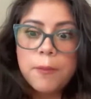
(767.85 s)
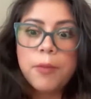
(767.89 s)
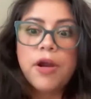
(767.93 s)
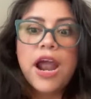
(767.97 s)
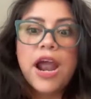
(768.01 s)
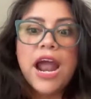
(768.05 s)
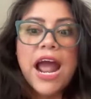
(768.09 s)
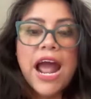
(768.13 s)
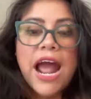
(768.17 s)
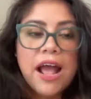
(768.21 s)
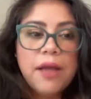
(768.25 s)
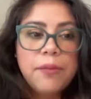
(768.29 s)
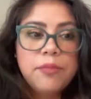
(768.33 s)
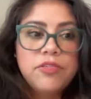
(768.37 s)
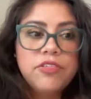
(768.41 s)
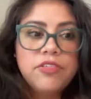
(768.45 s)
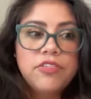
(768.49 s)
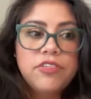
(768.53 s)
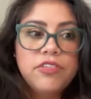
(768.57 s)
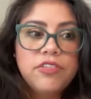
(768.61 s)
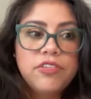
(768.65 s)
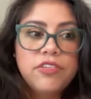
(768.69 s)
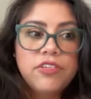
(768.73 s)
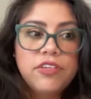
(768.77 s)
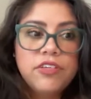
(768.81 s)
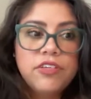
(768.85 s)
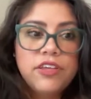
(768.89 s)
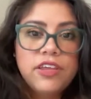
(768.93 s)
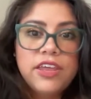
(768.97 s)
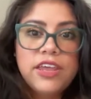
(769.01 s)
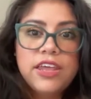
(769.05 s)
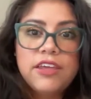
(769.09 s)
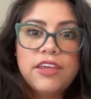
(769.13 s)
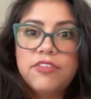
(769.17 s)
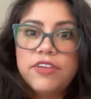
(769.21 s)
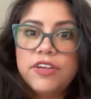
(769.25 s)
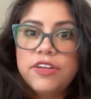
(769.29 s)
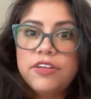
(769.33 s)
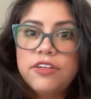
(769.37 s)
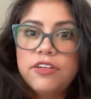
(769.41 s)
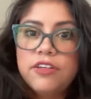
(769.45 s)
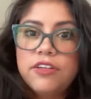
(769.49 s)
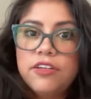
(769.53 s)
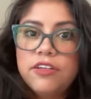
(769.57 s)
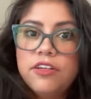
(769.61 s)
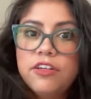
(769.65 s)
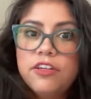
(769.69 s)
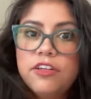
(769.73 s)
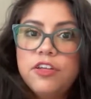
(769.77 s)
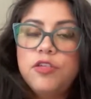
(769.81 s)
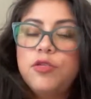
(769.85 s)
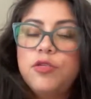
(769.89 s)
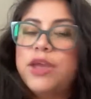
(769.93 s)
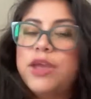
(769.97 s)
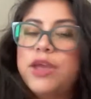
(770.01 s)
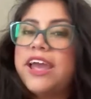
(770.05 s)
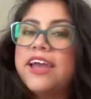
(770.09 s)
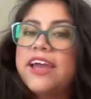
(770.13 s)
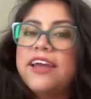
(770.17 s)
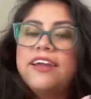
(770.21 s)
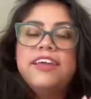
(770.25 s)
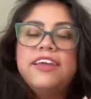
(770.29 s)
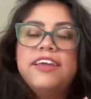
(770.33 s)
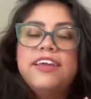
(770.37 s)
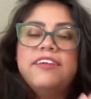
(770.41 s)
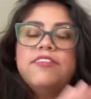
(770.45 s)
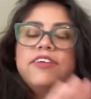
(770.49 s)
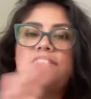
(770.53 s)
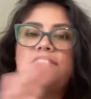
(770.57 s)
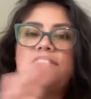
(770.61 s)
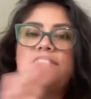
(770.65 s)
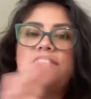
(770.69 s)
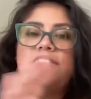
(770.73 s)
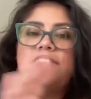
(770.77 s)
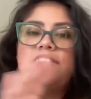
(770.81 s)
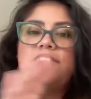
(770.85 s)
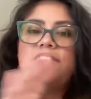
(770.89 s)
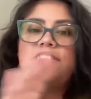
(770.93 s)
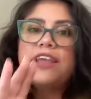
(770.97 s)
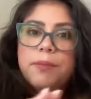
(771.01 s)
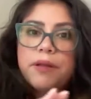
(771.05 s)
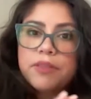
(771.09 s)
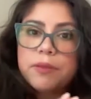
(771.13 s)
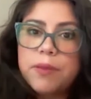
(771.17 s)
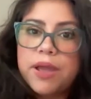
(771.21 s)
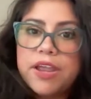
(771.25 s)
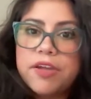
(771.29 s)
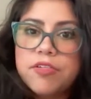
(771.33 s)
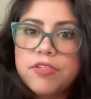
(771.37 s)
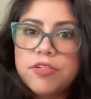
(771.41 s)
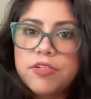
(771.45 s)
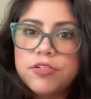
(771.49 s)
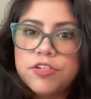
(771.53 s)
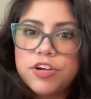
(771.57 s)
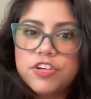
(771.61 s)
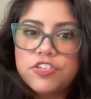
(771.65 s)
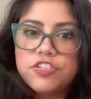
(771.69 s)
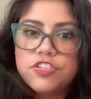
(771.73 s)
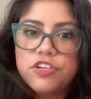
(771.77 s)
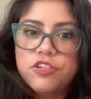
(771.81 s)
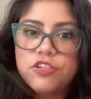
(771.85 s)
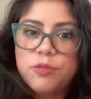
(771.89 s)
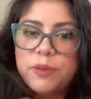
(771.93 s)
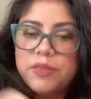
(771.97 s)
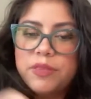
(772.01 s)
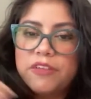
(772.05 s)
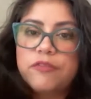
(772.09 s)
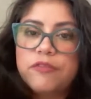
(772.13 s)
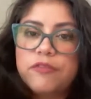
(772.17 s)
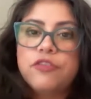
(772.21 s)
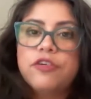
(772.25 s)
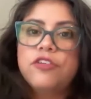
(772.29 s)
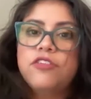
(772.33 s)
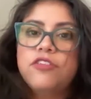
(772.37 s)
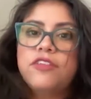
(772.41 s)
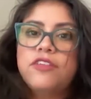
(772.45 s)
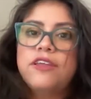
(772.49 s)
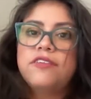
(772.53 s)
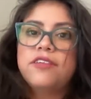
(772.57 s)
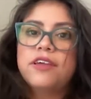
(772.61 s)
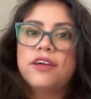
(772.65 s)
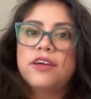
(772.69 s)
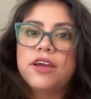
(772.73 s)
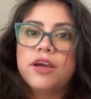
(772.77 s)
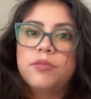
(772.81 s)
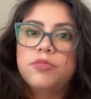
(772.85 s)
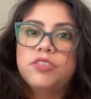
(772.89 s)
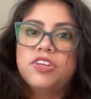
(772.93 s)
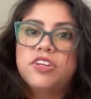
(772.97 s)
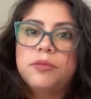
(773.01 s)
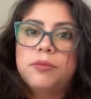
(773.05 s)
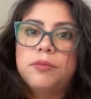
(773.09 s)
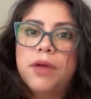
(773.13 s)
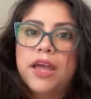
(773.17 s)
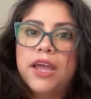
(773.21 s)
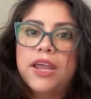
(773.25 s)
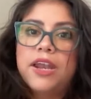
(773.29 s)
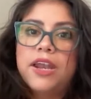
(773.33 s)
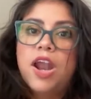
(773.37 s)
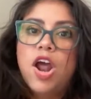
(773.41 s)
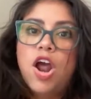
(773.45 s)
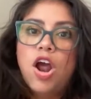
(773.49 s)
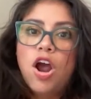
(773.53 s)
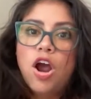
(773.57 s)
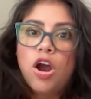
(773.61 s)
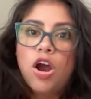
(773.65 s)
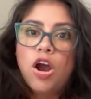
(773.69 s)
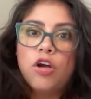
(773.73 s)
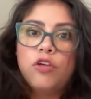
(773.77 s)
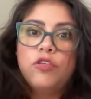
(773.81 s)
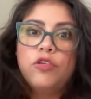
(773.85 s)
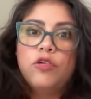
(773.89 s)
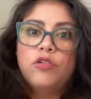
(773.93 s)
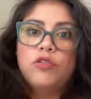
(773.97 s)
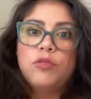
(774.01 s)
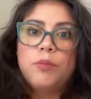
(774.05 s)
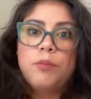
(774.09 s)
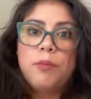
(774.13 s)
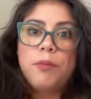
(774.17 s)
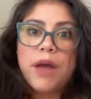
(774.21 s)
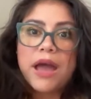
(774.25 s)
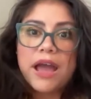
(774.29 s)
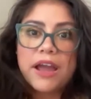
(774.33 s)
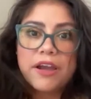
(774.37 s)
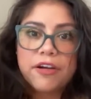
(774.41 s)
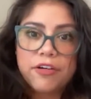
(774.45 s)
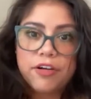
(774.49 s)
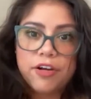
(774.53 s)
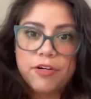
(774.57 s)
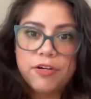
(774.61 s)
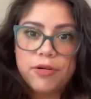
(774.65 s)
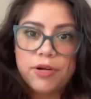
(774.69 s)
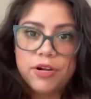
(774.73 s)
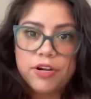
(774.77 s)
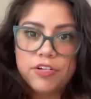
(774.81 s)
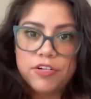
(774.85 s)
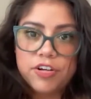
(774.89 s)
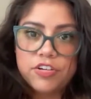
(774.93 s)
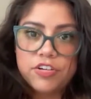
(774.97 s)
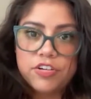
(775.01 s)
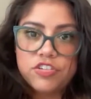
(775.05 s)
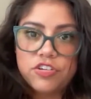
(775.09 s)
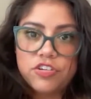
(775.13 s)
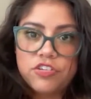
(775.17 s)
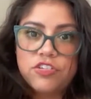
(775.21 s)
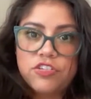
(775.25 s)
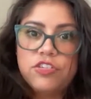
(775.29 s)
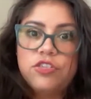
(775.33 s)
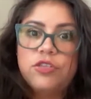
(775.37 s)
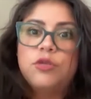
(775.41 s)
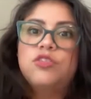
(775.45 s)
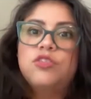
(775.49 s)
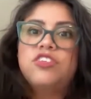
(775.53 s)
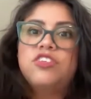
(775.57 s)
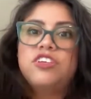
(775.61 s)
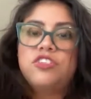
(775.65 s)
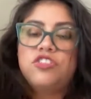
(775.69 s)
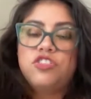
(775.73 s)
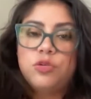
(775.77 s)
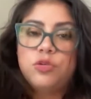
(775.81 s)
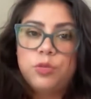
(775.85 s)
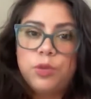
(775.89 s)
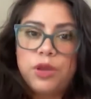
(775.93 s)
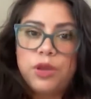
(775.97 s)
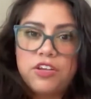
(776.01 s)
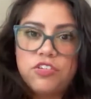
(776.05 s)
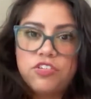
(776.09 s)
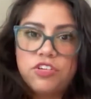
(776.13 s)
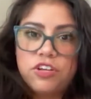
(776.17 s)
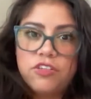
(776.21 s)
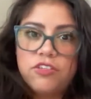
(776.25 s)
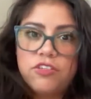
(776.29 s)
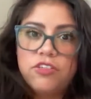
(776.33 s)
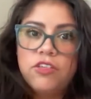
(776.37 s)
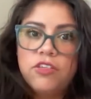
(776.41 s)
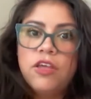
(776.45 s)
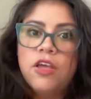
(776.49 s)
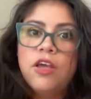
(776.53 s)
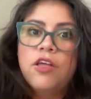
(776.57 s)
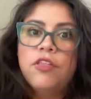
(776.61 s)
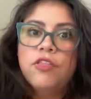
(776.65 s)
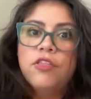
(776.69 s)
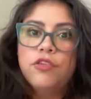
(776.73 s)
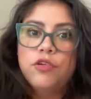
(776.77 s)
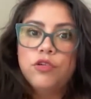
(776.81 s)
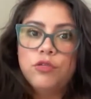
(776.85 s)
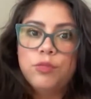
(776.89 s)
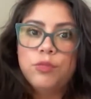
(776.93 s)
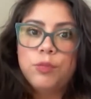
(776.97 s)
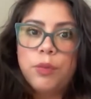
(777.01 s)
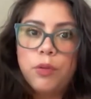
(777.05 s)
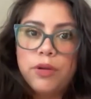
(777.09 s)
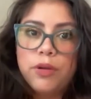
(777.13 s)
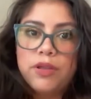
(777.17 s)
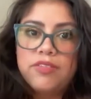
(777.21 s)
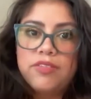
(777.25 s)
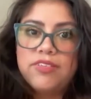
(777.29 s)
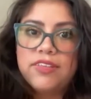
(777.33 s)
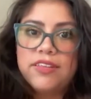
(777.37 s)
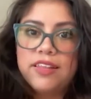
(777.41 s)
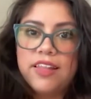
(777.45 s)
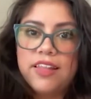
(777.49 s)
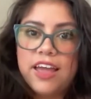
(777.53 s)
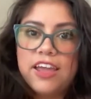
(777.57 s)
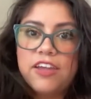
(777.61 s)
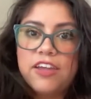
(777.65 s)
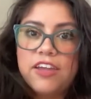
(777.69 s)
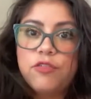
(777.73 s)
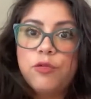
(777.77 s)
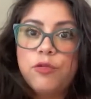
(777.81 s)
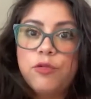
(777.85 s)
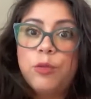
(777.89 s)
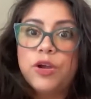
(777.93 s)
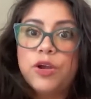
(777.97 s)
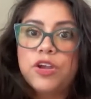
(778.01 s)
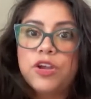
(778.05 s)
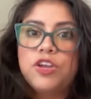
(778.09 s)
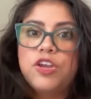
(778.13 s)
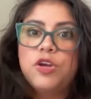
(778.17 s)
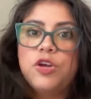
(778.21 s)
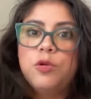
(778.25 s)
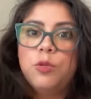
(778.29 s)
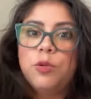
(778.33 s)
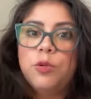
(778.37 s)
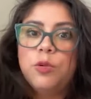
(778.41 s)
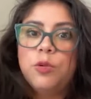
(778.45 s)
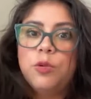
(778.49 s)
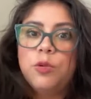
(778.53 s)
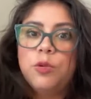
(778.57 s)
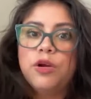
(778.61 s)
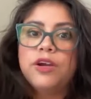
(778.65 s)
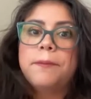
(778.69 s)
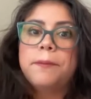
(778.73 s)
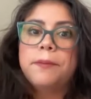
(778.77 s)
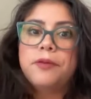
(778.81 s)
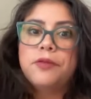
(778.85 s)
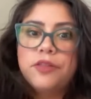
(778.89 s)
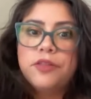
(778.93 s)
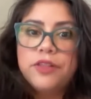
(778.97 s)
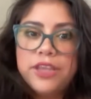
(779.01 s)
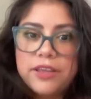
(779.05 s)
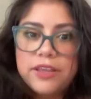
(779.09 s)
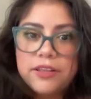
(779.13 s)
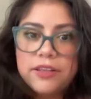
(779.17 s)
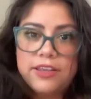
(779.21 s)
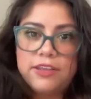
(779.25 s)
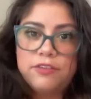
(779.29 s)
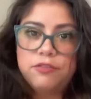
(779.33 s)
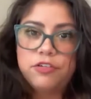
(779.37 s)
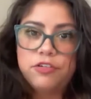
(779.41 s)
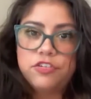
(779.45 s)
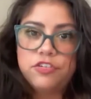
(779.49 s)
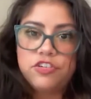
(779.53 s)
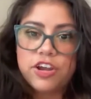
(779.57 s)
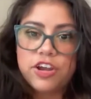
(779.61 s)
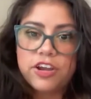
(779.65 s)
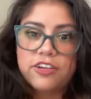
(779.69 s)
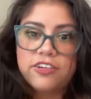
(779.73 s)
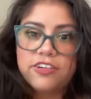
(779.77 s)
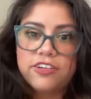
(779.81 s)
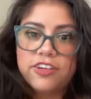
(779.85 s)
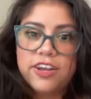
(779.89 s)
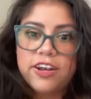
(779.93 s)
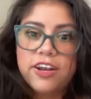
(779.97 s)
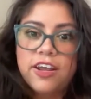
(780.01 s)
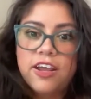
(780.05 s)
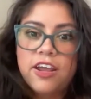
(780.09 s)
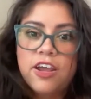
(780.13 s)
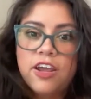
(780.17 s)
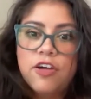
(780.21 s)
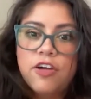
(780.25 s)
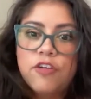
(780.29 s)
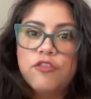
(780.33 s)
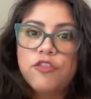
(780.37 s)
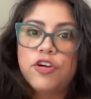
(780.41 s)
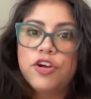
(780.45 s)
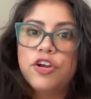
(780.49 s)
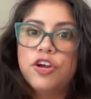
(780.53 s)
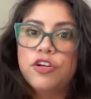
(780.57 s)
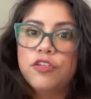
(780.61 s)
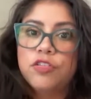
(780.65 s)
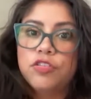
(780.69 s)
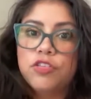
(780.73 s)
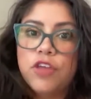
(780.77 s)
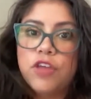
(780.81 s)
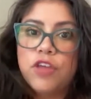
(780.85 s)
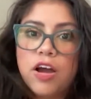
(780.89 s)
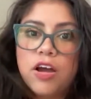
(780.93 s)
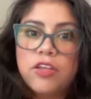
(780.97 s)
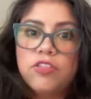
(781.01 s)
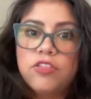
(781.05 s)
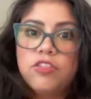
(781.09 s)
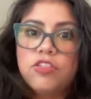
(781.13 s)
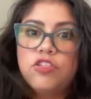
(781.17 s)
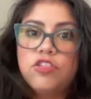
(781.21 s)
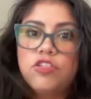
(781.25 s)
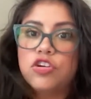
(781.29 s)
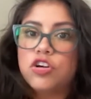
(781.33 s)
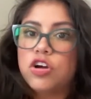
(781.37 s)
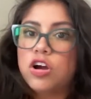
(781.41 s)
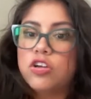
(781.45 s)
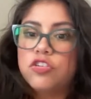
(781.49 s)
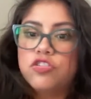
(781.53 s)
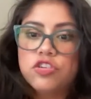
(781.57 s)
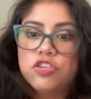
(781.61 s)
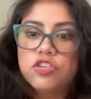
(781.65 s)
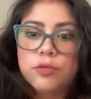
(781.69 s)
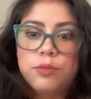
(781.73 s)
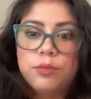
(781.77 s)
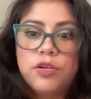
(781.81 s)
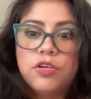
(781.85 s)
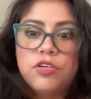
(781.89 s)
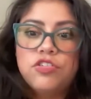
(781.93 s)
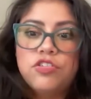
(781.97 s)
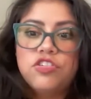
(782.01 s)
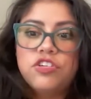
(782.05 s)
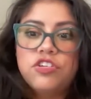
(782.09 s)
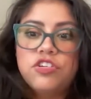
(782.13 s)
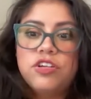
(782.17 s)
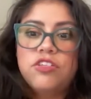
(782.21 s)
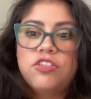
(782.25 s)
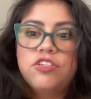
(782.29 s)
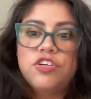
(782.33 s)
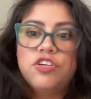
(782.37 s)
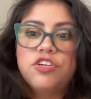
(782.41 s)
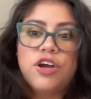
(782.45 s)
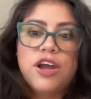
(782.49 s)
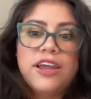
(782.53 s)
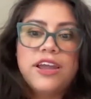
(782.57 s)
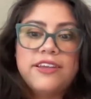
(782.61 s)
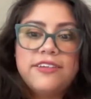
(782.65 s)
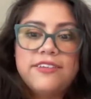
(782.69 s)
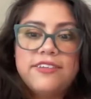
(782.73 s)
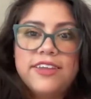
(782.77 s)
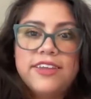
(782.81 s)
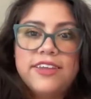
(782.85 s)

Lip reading: Perhaps even you can't even think about the microaggressions, but the first things that come to mind are those macro aggressions, those situations, those points in life where you were completely rejected for your thoughts, your contributions, your